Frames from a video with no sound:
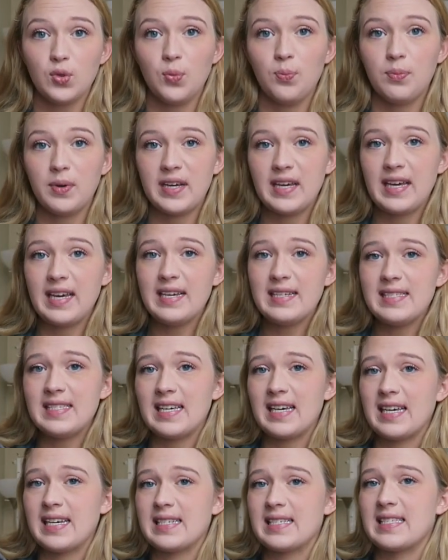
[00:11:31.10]
but he
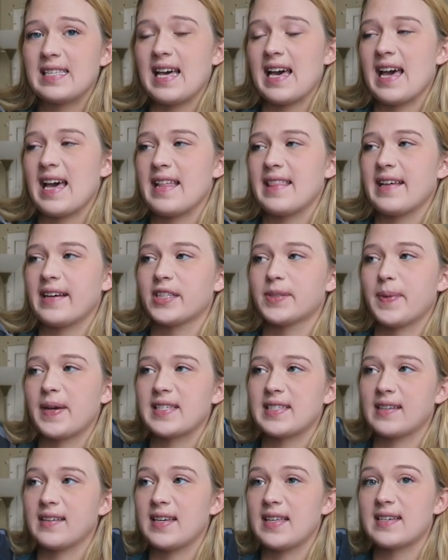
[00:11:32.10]
sees that there's
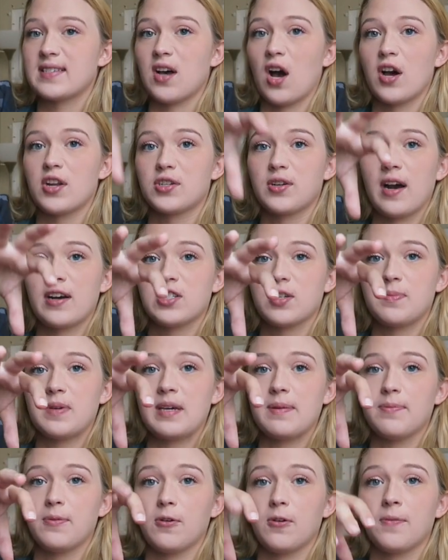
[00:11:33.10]
basically this entourage of
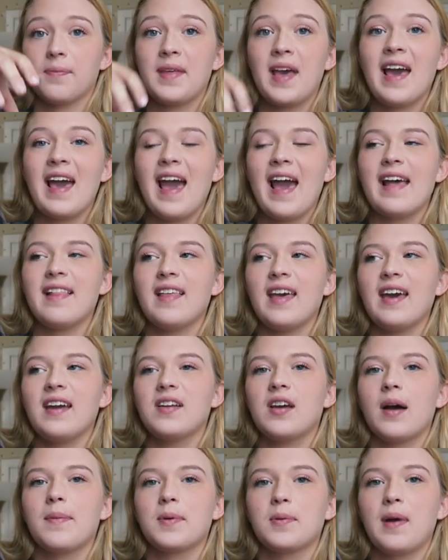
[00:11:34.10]
people and they
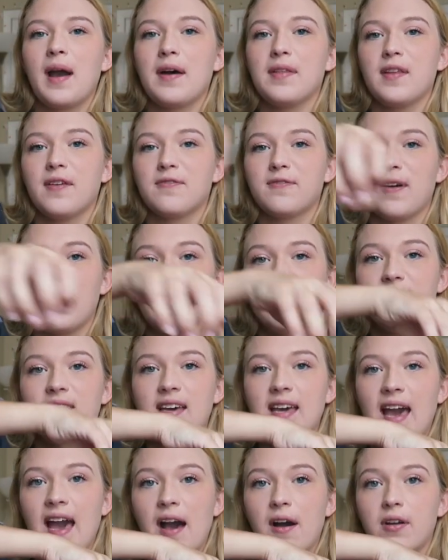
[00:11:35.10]
had come around the front of
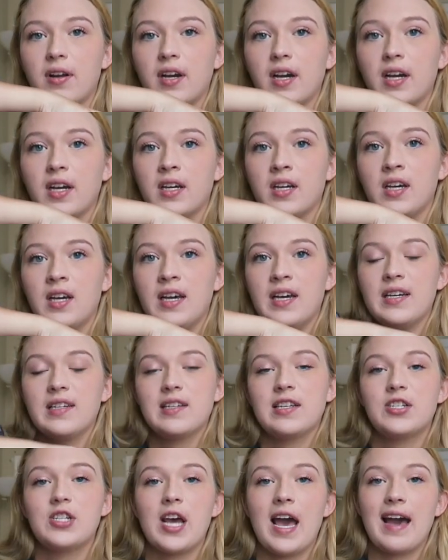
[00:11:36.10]
the counter
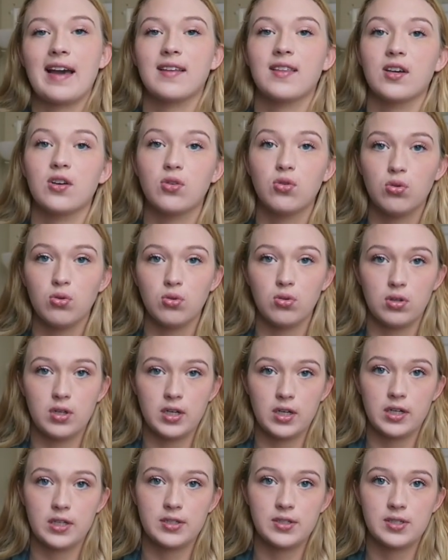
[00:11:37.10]
to check the
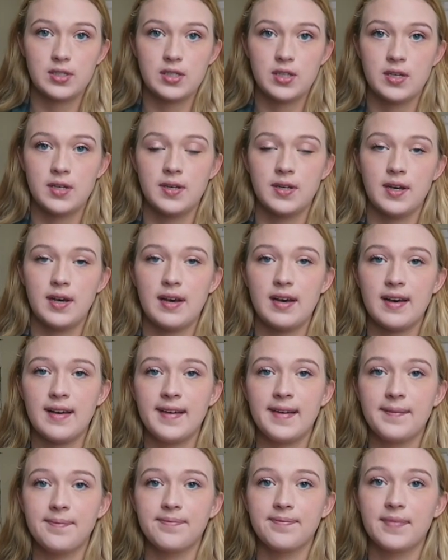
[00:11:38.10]
coolers
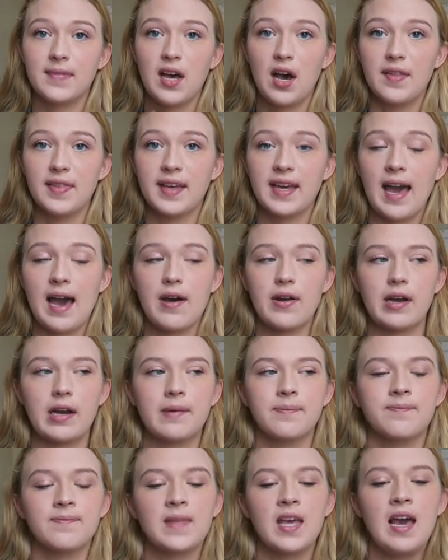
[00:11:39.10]
um, on the
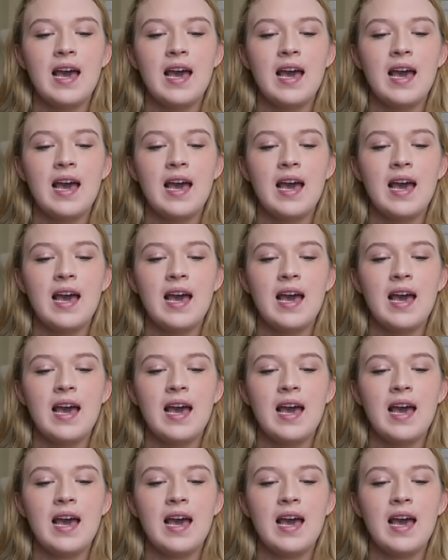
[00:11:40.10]
counter